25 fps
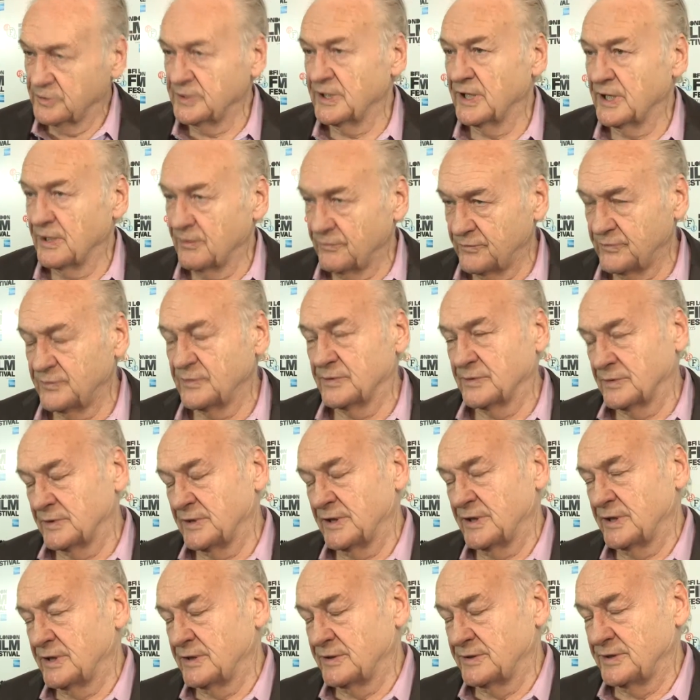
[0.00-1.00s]

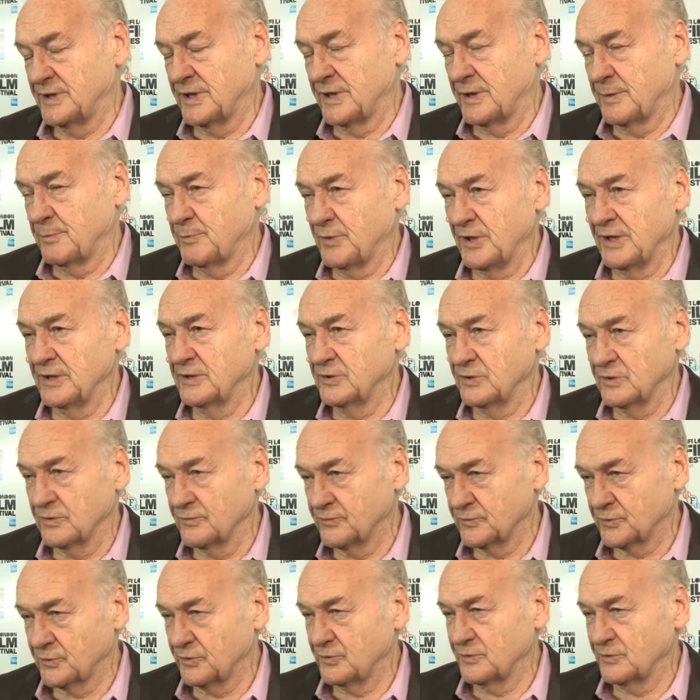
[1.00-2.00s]
There are plenty of